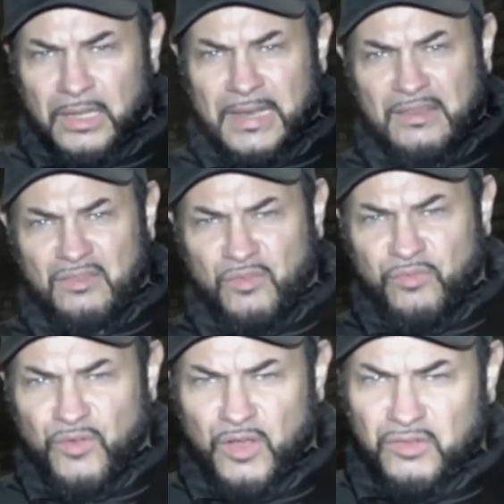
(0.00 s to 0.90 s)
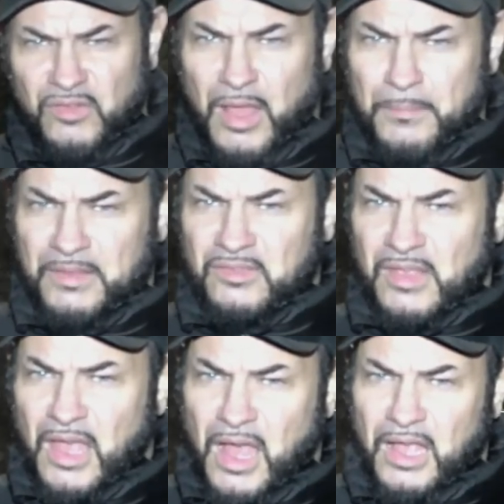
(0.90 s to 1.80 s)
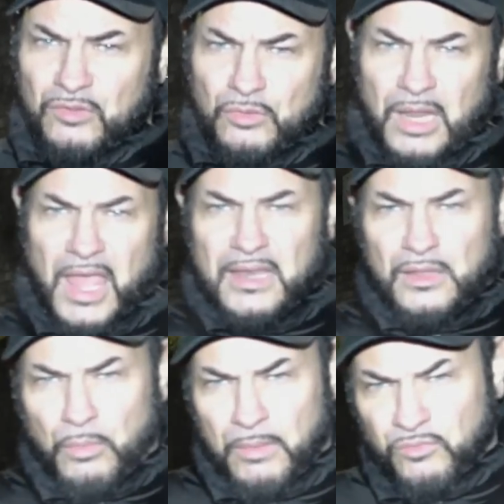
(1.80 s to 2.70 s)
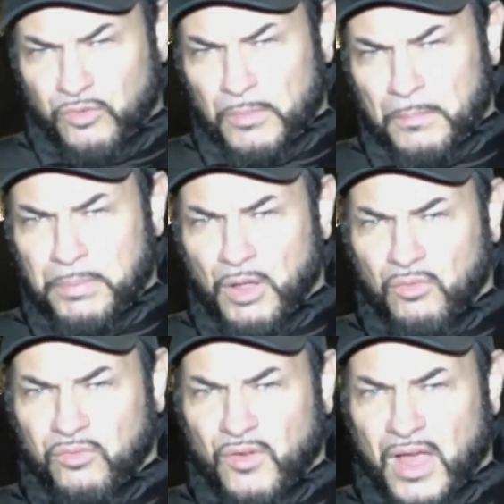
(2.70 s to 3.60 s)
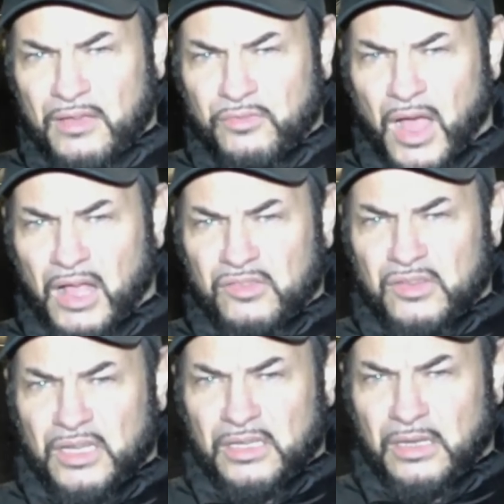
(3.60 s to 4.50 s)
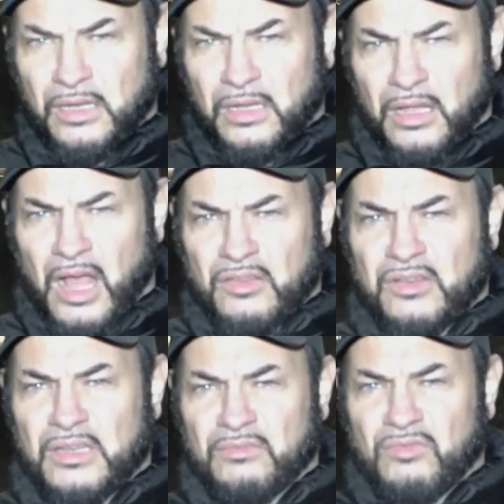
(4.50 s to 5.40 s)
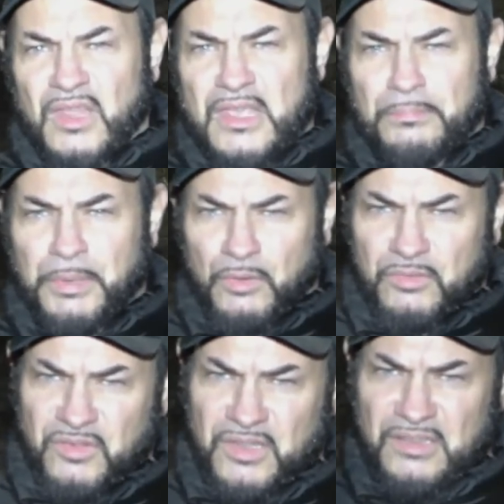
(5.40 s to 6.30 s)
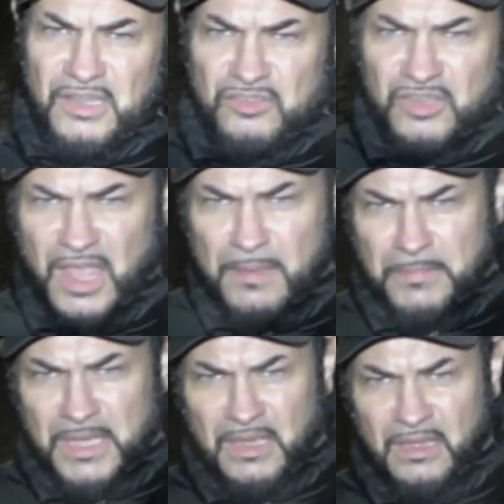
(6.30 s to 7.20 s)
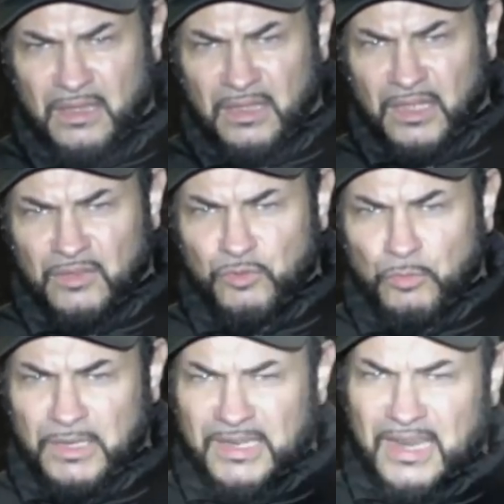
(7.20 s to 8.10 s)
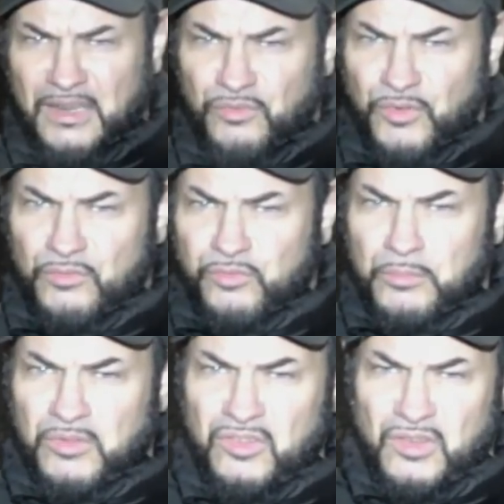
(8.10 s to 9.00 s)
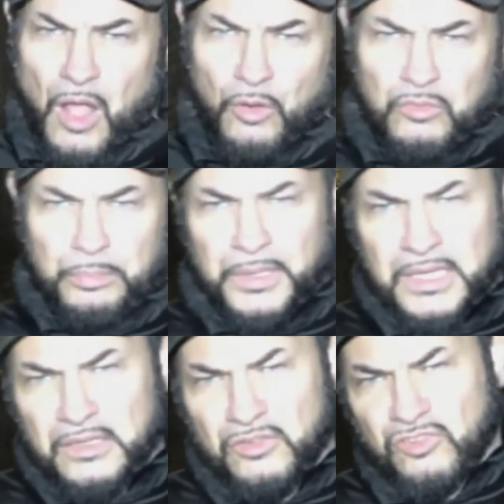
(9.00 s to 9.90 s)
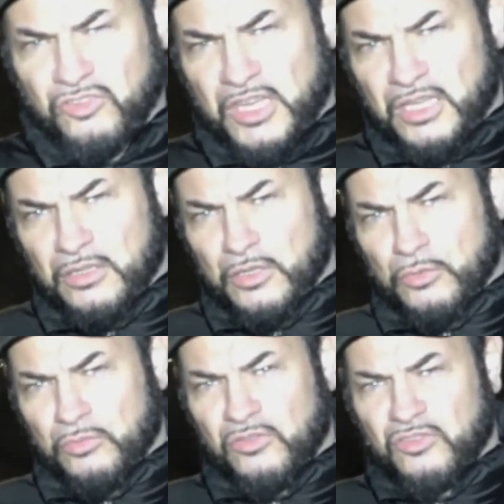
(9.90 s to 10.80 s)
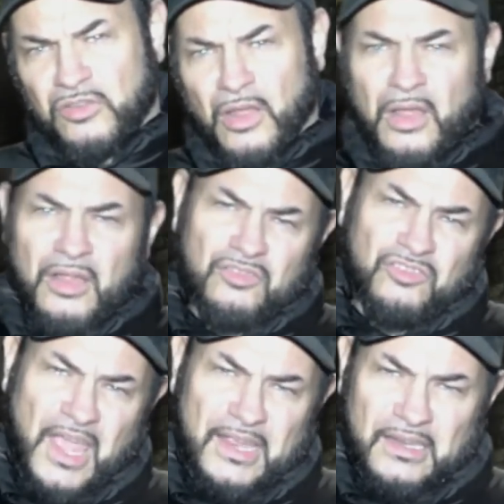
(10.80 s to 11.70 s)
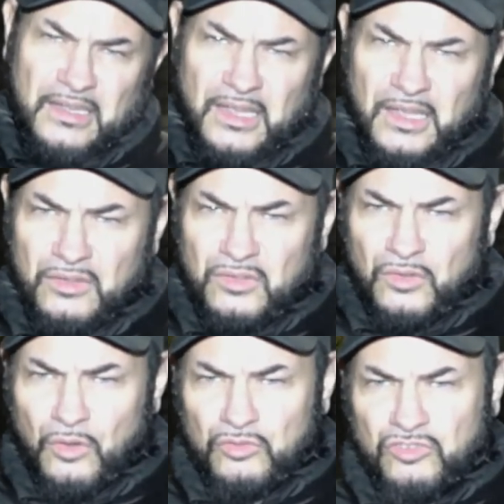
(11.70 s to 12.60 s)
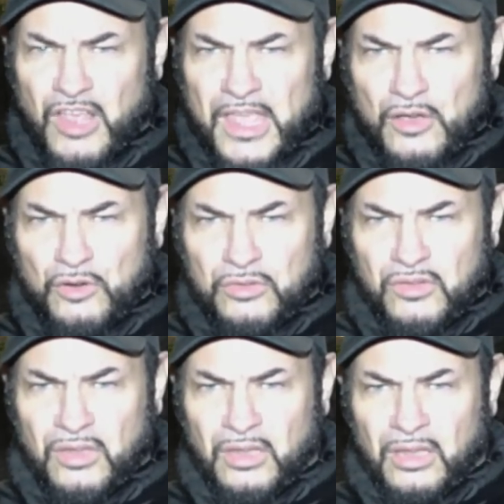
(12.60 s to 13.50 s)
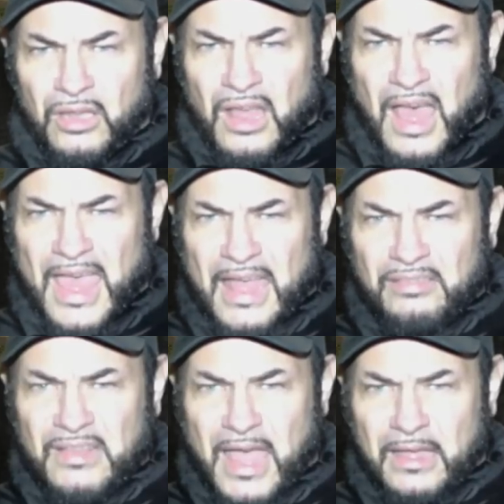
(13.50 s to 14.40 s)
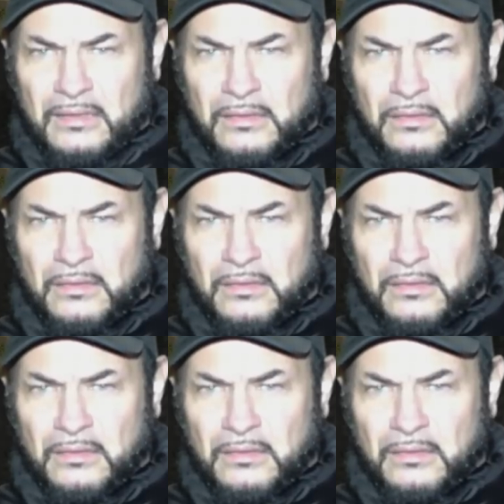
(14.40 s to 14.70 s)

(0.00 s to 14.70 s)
And that's the first time I set eyes on anyone from the Block 5 hustling. Hustling D-Block CDs, you get me? If you wanted anything from Styles P, Sheik Looch, Jada Kiss or Jay Hood, I had that.